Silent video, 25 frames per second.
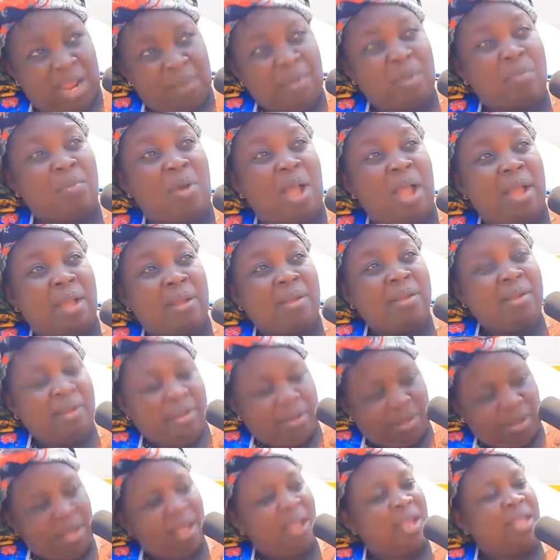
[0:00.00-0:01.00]
I'm a boy,
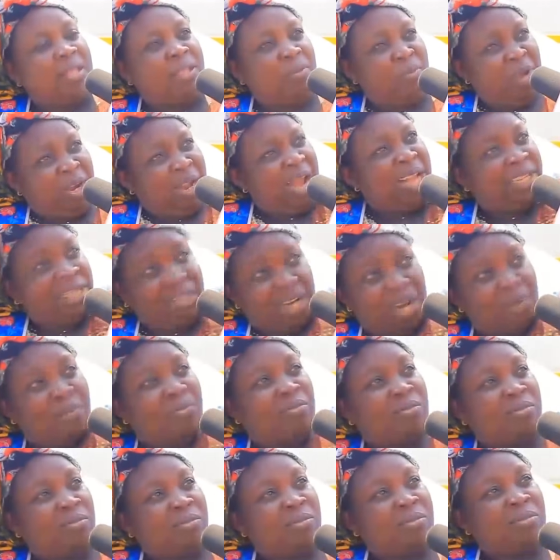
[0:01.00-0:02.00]
and someone can't tell.
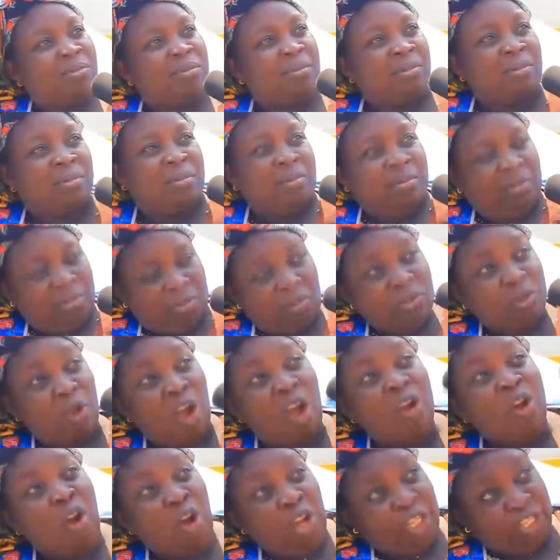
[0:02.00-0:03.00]
So,
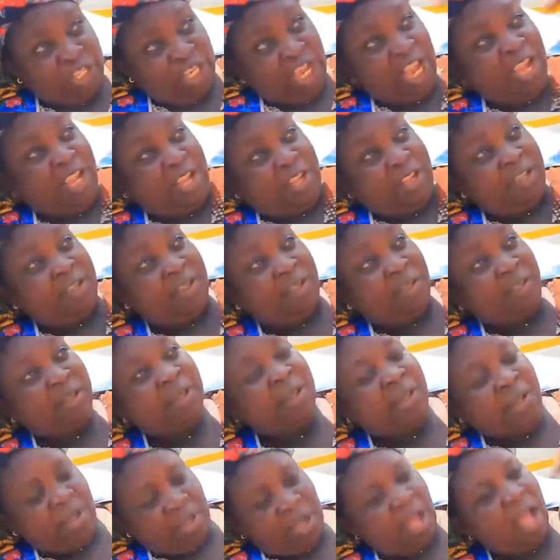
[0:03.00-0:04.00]

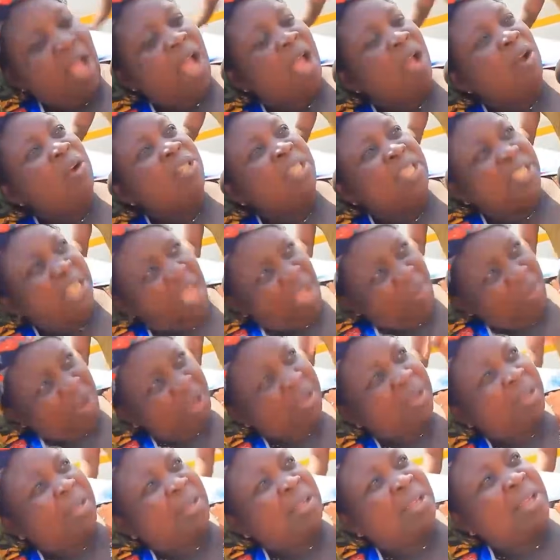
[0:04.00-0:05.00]
I don't see me.
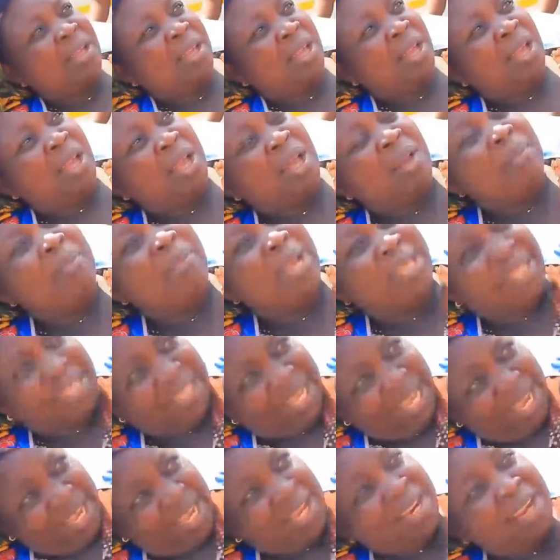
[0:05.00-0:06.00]
But
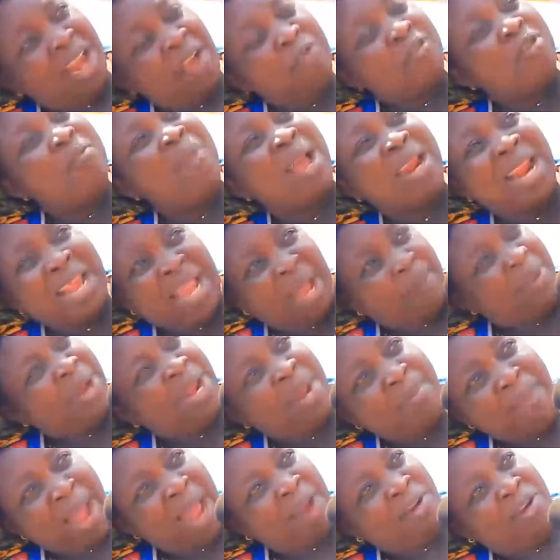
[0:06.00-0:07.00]
say, that you man, I am a
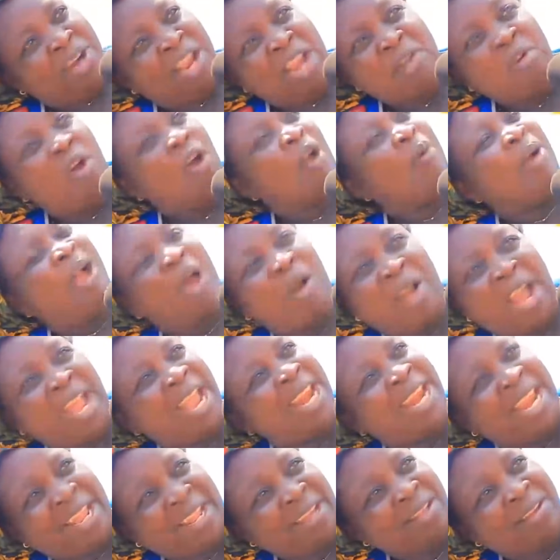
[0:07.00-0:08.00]
man, and you know, okay, a
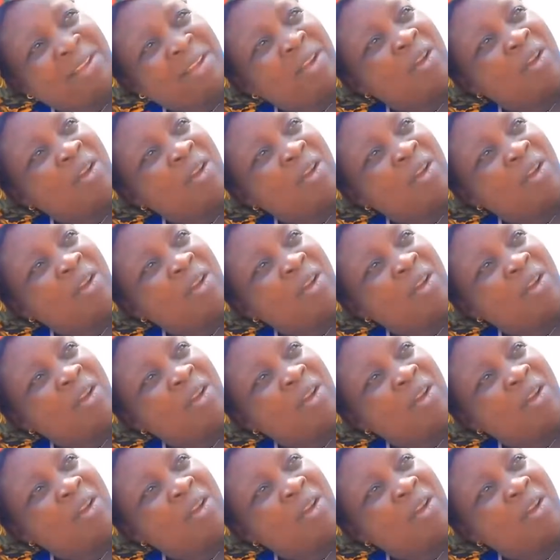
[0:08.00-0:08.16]
day.